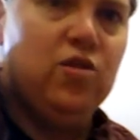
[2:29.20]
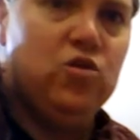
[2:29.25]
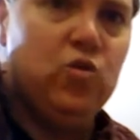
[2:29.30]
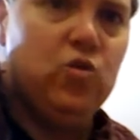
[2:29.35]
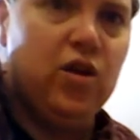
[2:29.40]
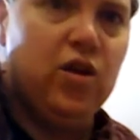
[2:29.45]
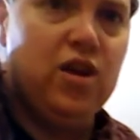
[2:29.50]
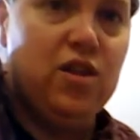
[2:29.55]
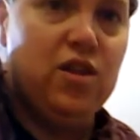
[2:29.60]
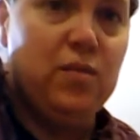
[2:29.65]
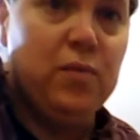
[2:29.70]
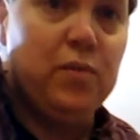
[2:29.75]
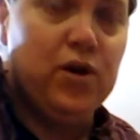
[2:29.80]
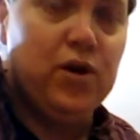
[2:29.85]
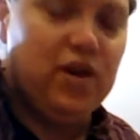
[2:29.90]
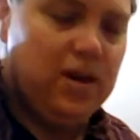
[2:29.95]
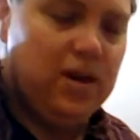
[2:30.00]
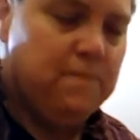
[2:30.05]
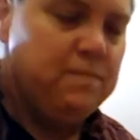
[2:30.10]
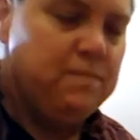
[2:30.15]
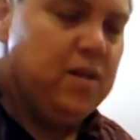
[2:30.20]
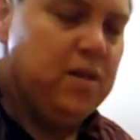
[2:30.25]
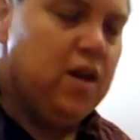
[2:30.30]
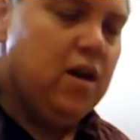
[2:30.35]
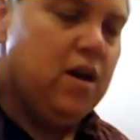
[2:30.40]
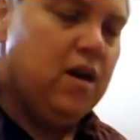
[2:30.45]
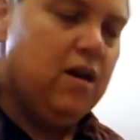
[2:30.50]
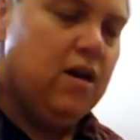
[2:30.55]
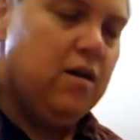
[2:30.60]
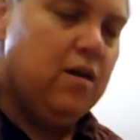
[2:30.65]
joining in the party.
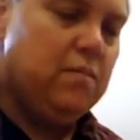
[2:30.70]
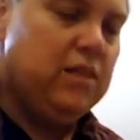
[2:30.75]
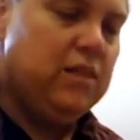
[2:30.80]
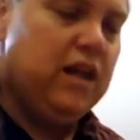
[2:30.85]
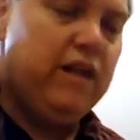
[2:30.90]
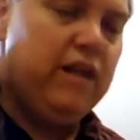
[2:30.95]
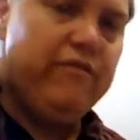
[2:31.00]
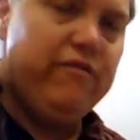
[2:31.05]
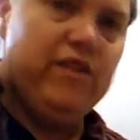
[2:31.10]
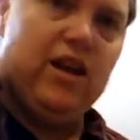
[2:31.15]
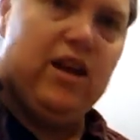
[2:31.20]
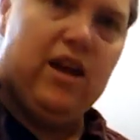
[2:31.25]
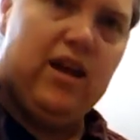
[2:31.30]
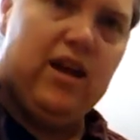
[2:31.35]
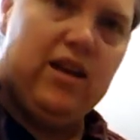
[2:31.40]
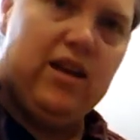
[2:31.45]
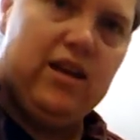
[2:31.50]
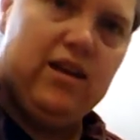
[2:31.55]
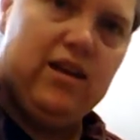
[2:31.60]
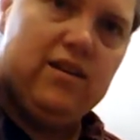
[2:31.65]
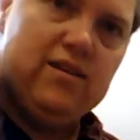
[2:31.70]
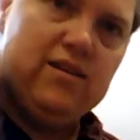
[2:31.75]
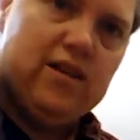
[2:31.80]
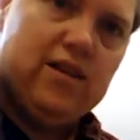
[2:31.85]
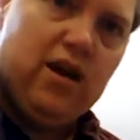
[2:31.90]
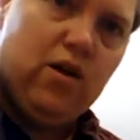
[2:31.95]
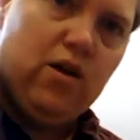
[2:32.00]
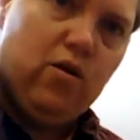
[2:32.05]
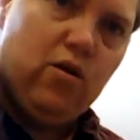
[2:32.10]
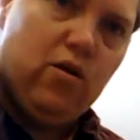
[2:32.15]
Life 9 is
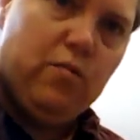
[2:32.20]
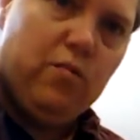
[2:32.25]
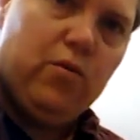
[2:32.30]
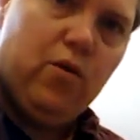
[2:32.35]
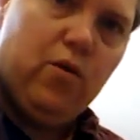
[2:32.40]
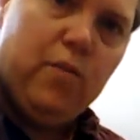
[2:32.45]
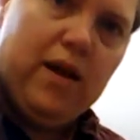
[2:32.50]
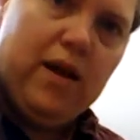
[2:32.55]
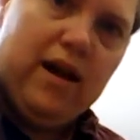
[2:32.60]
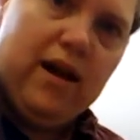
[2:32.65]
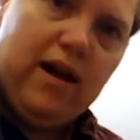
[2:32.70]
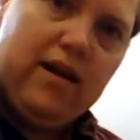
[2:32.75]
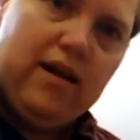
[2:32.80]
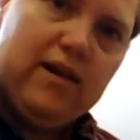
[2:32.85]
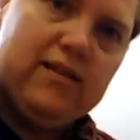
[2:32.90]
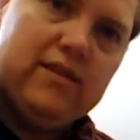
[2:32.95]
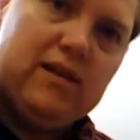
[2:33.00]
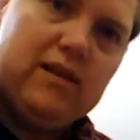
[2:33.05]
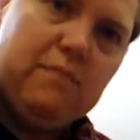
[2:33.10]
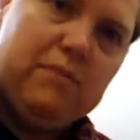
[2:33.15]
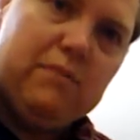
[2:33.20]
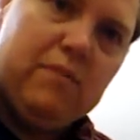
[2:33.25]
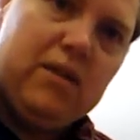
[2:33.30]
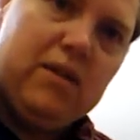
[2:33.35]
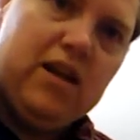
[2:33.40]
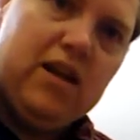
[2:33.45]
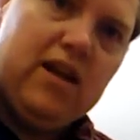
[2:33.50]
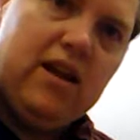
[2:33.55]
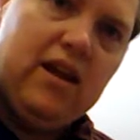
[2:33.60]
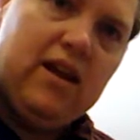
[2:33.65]
our probiotic
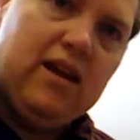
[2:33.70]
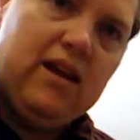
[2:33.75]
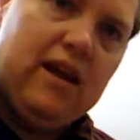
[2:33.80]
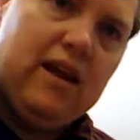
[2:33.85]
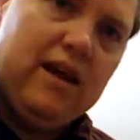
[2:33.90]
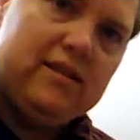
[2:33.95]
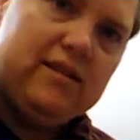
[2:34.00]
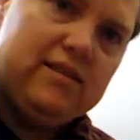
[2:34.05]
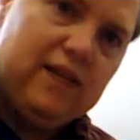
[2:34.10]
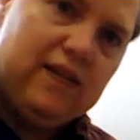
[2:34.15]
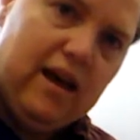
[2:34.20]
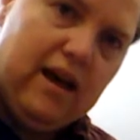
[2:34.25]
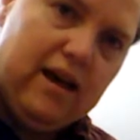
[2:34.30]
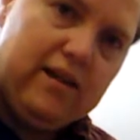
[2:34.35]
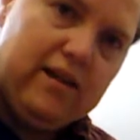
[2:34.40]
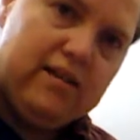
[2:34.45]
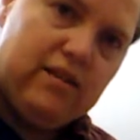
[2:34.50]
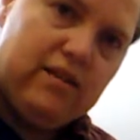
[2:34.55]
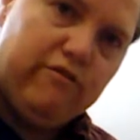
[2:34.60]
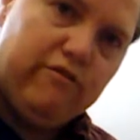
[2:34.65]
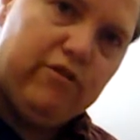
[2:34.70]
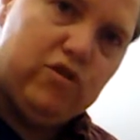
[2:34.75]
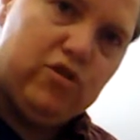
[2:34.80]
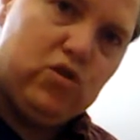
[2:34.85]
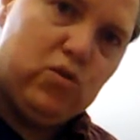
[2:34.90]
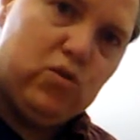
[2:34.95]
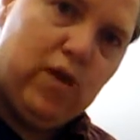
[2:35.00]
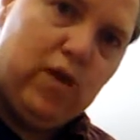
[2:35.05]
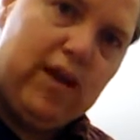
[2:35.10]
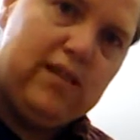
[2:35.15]
supplement, and it has 9 different
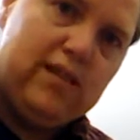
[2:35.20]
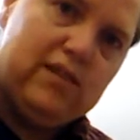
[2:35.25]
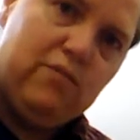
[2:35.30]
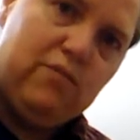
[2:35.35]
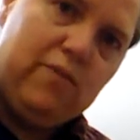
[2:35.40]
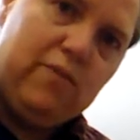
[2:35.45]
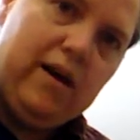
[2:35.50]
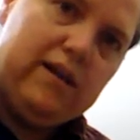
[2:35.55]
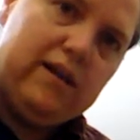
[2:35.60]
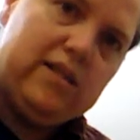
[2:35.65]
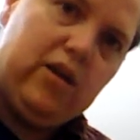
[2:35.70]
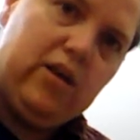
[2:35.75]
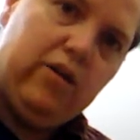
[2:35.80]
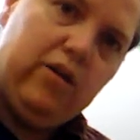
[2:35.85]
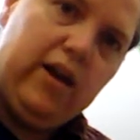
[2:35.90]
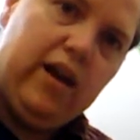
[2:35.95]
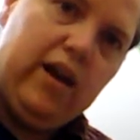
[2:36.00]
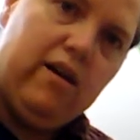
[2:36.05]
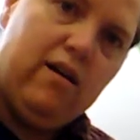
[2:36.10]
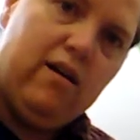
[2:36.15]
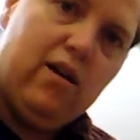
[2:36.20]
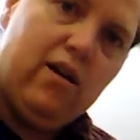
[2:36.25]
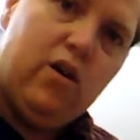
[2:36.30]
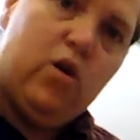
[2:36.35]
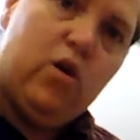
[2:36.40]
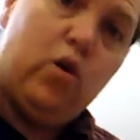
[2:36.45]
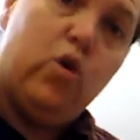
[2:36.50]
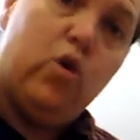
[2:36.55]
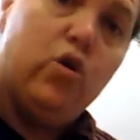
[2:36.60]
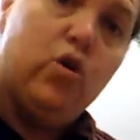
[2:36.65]
strains of bacteria,
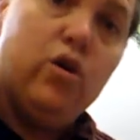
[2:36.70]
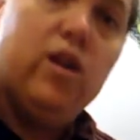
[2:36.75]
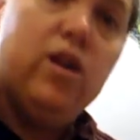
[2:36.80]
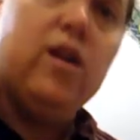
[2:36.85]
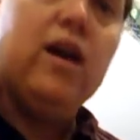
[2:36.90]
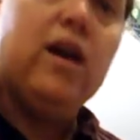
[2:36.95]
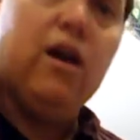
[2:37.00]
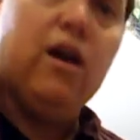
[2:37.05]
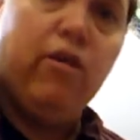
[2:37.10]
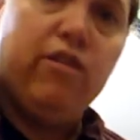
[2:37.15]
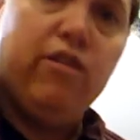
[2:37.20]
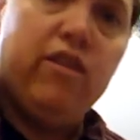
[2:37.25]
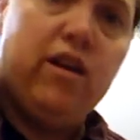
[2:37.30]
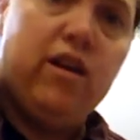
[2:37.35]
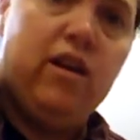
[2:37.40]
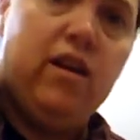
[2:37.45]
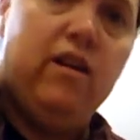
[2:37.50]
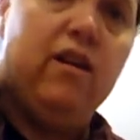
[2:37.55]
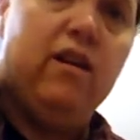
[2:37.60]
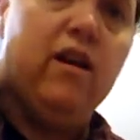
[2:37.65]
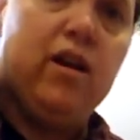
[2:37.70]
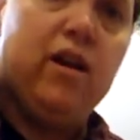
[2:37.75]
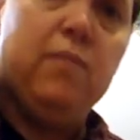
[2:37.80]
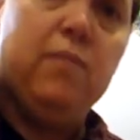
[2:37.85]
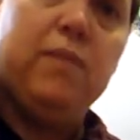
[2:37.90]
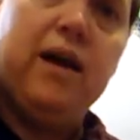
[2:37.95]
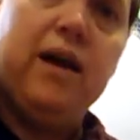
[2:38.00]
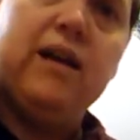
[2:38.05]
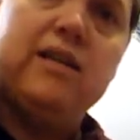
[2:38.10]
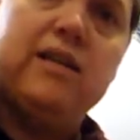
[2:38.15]
good, healthy
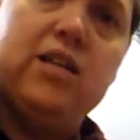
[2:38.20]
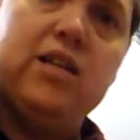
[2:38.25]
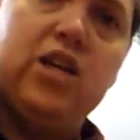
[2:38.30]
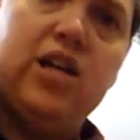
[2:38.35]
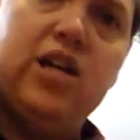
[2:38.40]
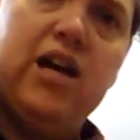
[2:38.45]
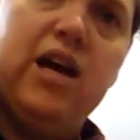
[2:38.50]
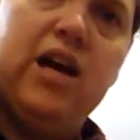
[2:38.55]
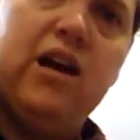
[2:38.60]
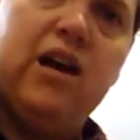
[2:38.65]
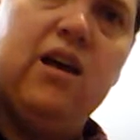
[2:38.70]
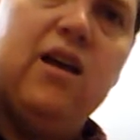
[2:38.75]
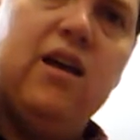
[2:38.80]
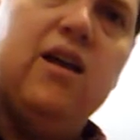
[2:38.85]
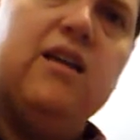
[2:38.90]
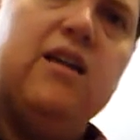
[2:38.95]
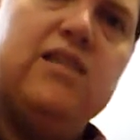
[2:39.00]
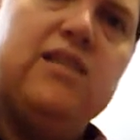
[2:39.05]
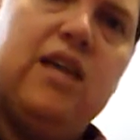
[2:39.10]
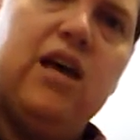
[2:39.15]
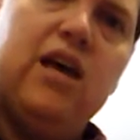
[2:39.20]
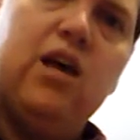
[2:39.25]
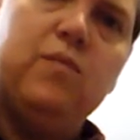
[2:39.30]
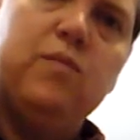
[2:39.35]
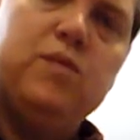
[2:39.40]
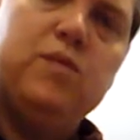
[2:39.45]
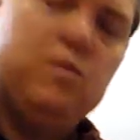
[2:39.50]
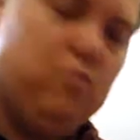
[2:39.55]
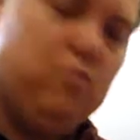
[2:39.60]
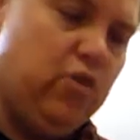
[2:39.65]
gut bacteria, to
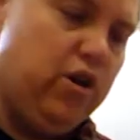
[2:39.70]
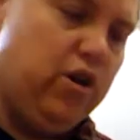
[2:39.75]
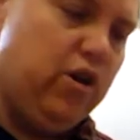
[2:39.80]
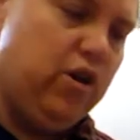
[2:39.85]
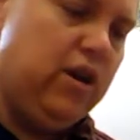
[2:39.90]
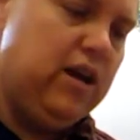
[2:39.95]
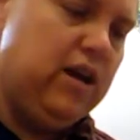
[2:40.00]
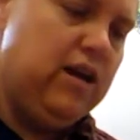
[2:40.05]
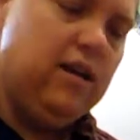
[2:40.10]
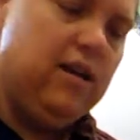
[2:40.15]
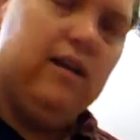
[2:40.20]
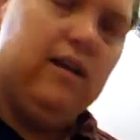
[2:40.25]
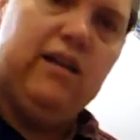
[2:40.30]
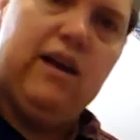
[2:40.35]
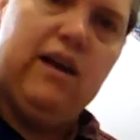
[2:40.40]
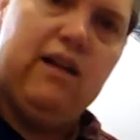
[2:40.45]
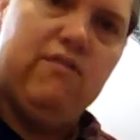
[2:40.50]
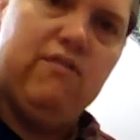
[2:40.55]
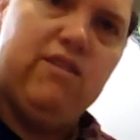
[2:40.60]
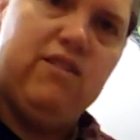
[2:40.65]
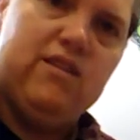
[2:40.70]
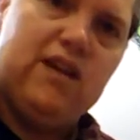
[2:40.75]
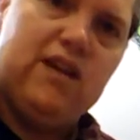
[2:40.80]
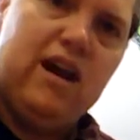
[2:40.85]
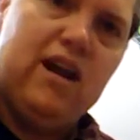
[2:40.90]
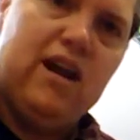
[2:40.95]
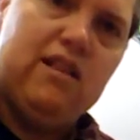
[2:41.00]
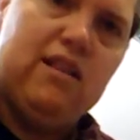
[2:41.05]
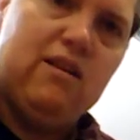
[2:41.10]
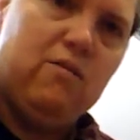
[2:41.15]
help support your gut. A lot of the
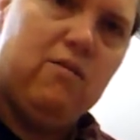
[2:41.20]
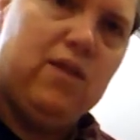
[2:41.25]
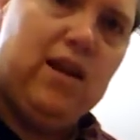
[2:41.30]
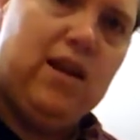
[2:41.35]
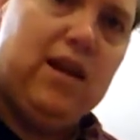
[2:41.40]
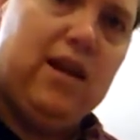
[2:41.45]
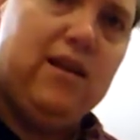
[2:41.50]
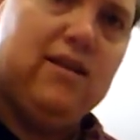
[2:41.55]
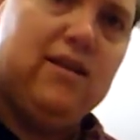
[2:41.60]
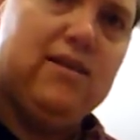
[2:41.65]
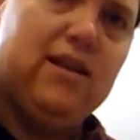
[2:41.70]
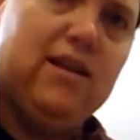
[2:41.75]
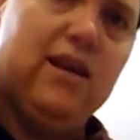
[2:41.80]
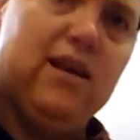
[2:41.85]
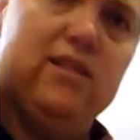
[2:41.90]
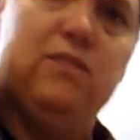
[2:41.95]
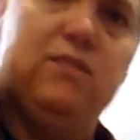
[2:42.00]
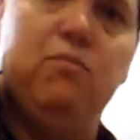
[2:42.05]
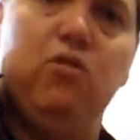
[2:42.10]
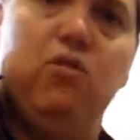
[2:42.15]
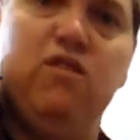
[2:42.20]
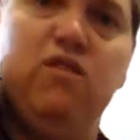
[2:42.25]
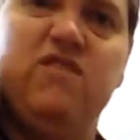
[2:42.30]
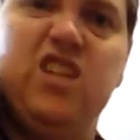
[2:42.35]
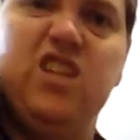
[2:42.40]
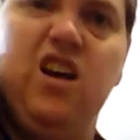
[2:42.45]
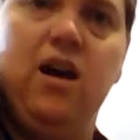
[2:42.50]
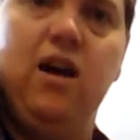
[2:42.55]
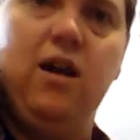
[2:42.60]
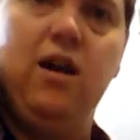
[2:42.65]
diet that we eat is not supportive
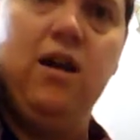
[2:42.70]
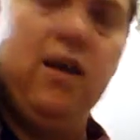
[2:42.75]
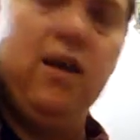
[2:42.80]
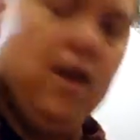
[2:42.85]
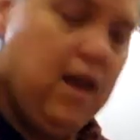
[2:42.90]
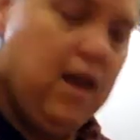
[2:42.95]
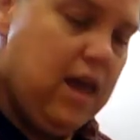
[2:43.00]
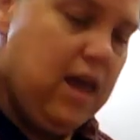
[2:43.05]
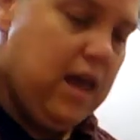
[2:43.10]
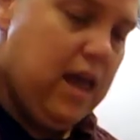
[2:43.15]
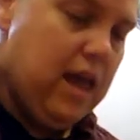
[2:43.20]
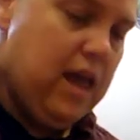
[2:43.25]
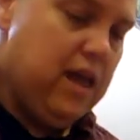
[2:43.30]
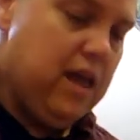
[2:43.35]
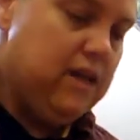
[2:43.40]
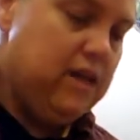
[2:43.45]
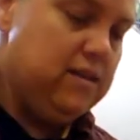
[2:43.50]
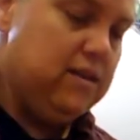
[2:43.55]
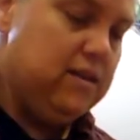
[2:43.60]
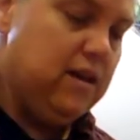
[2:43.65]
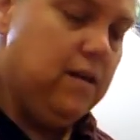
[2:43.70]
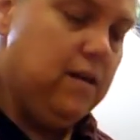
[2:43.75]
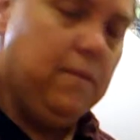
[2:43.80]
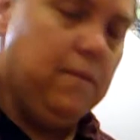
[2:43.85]
to gut and